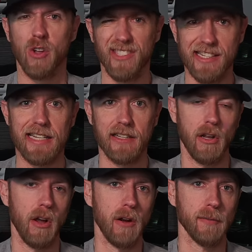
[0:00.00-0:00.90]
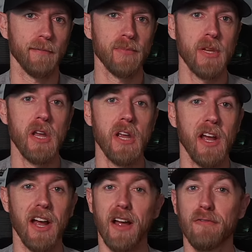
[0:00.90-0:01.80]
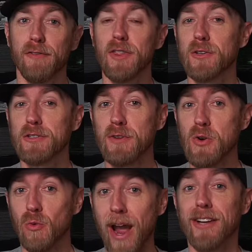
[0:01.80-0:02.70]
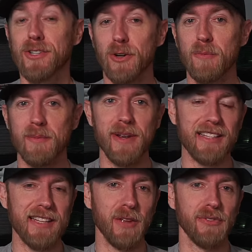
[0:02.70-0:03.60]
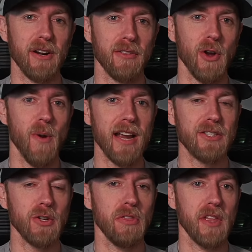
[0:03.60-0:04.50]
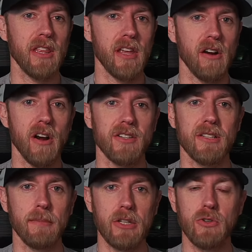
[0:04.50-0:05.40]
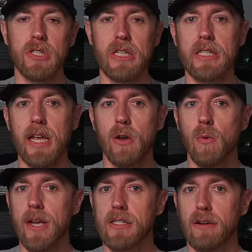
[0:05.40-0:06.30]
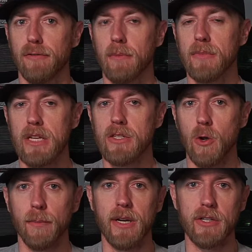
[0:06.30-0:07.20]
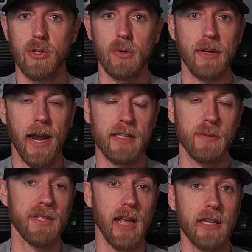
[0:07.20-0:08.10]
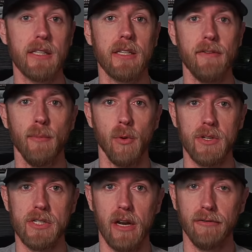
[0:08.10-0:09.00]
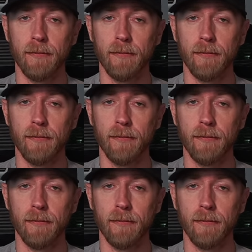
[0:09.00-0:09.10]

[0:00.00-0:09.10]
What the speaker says: season long. For those of you rational human beings out there, though, I do think there are some interesting takeaways from these opening two nights, besides the Davenport stuff.